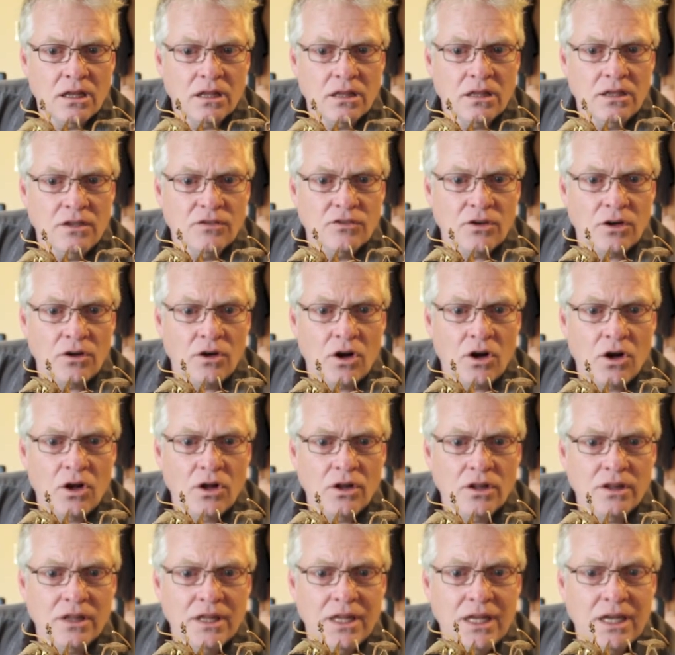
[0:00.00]
these are
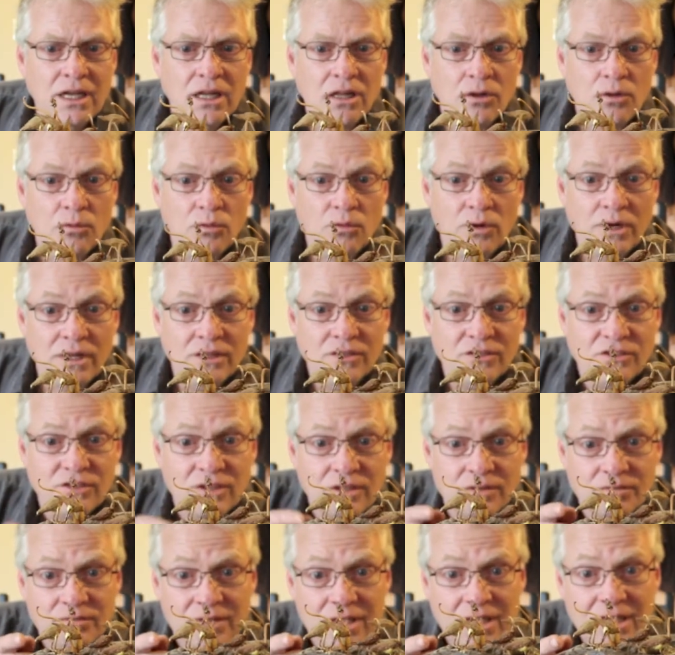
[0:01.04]
all little
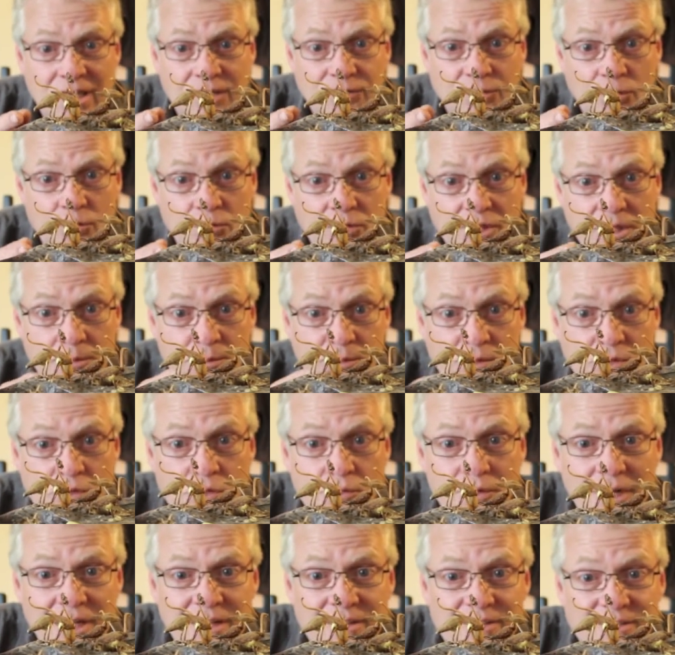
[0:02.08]
ones that never really
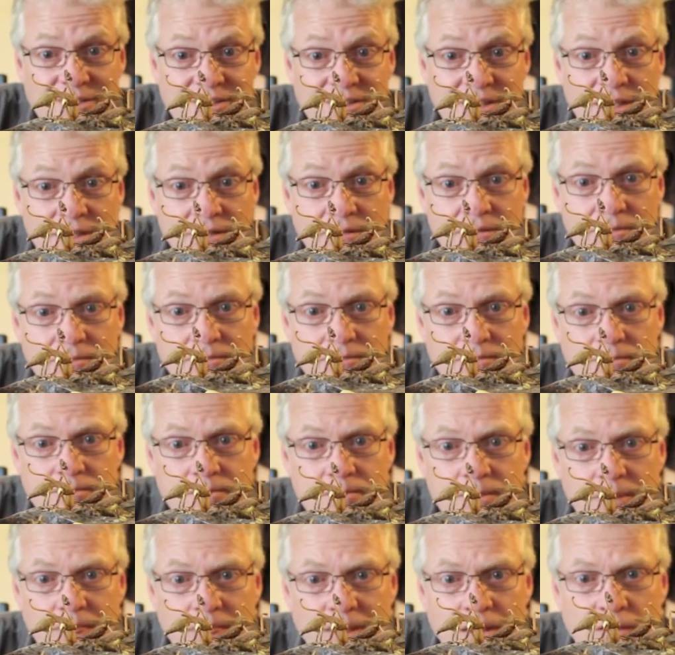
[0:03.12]
progressed
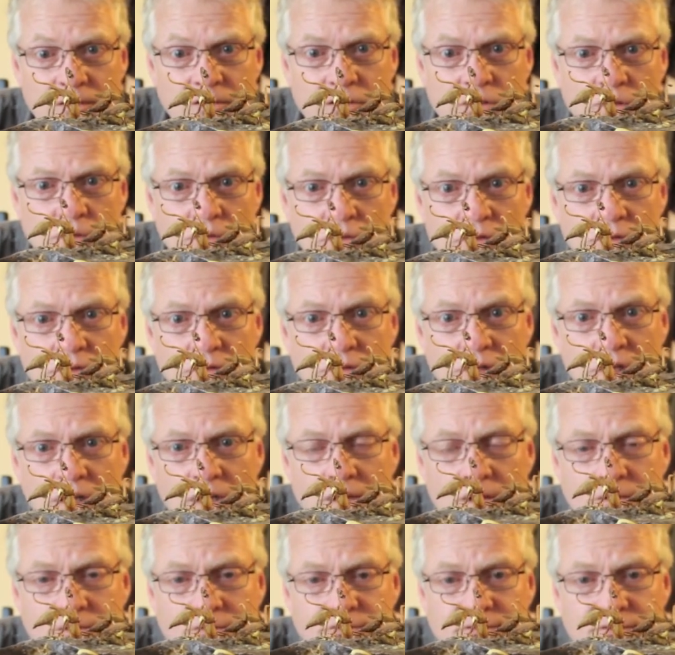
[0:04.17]

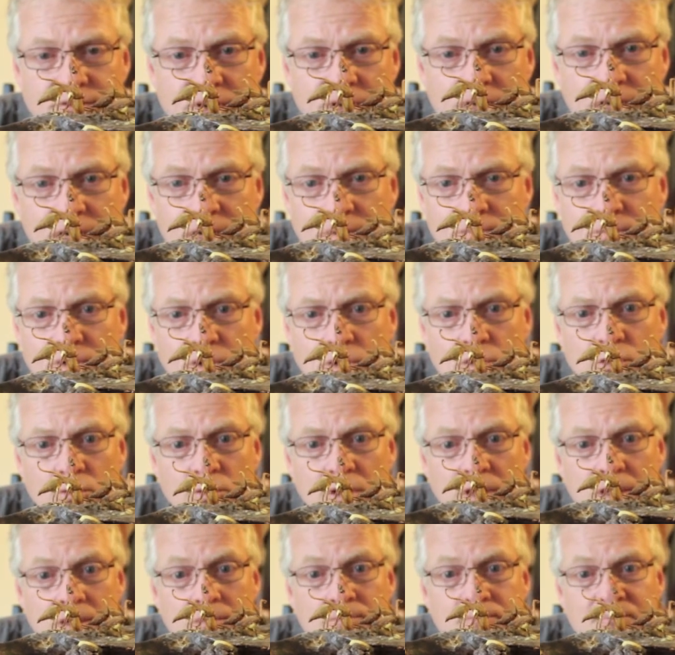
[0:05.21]
of
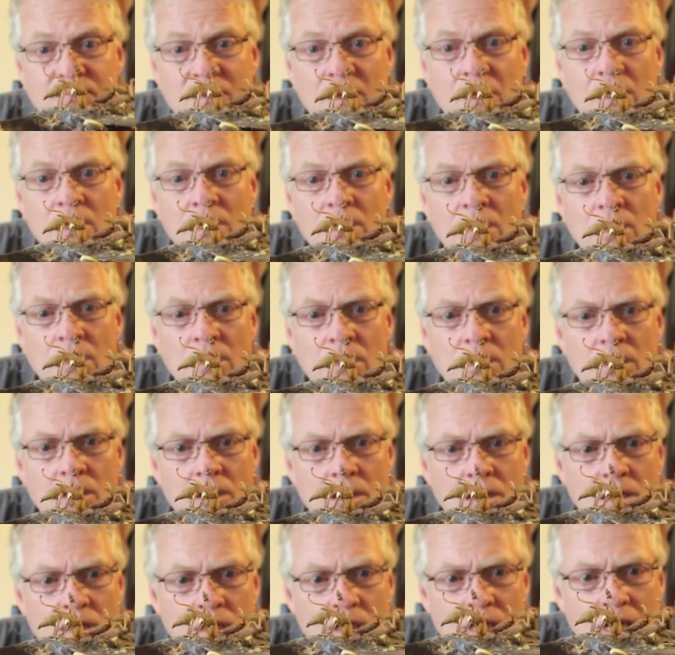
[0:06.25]
milkweed.
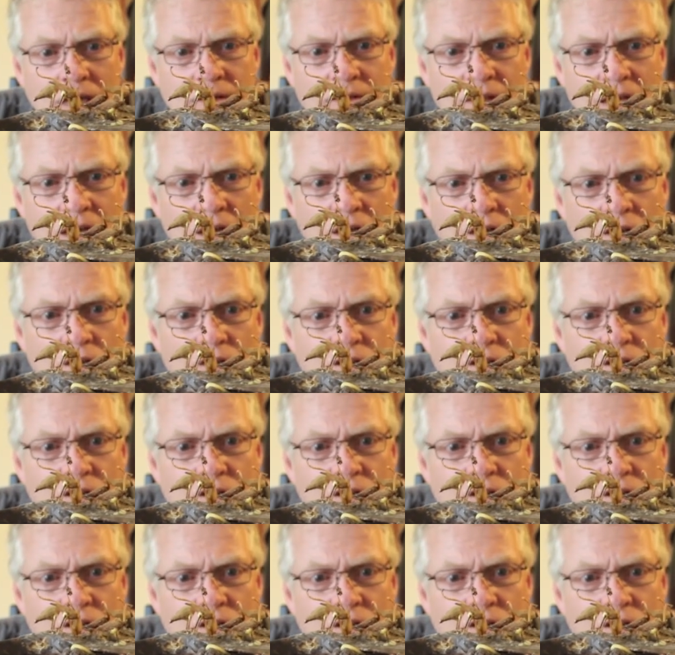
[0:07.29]
And they all